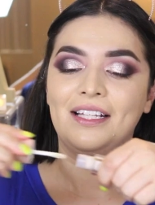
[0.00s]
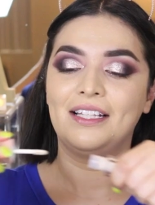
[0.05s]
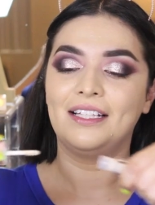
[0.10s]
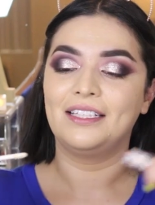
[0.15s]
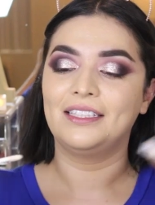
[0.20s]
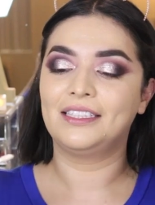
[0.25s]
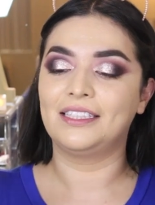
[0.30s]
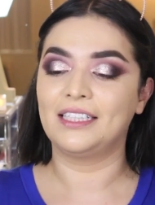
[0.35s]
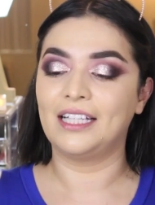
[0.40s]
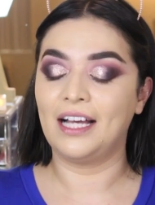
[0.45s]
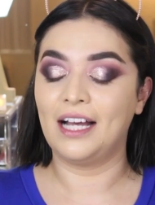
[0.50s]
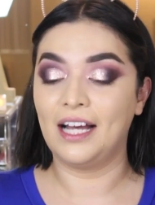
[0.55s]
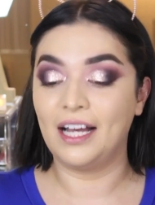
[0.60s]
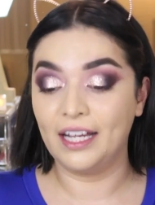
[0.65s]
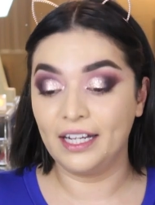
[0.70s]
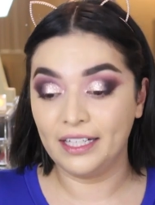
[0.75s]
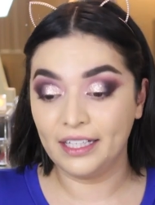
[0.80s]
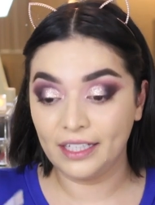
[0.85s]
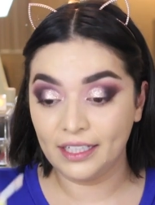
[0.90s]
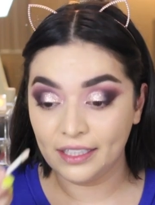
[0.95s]
Let's
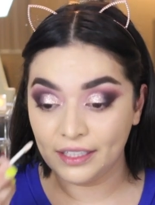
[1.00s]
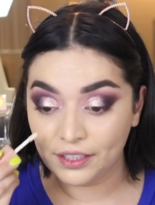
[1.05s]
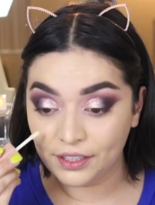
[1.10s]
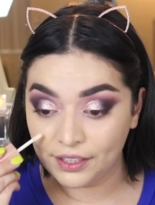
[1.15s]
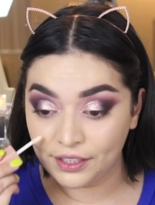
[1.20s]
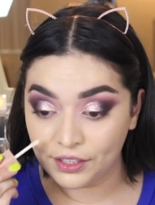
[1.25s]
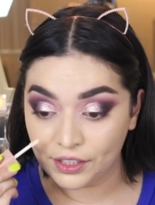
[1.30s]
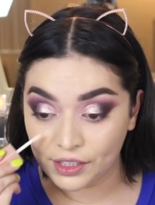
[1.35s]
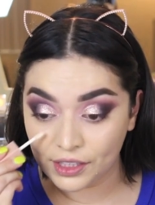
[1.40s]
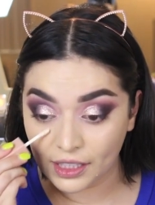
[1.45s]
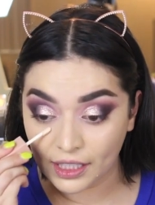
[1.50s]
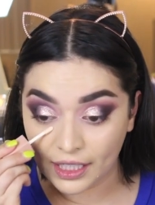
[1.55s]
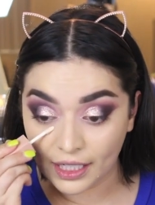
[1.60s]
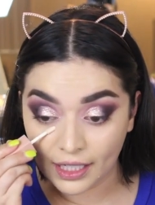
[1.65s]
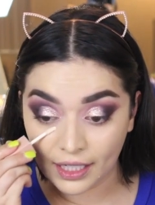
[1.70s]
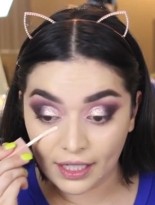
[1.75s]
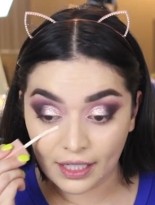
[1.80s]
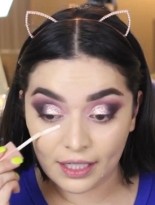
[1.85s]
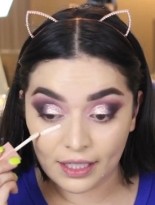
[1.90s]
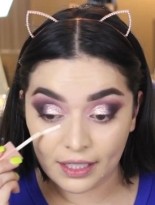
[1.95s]
highlight under the
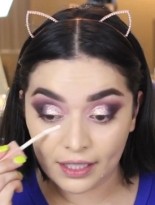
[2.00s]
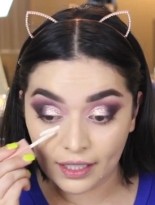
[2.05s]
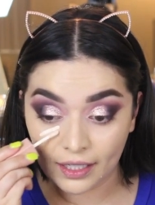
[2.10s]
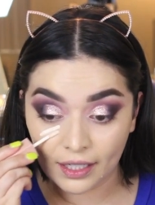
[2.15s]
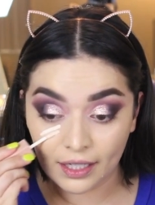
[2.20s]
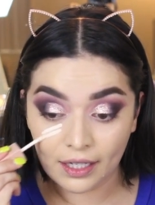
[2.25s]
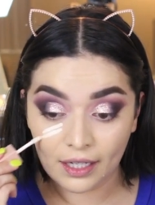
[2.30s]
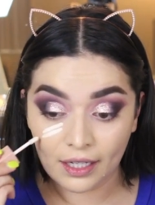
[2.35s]
eye.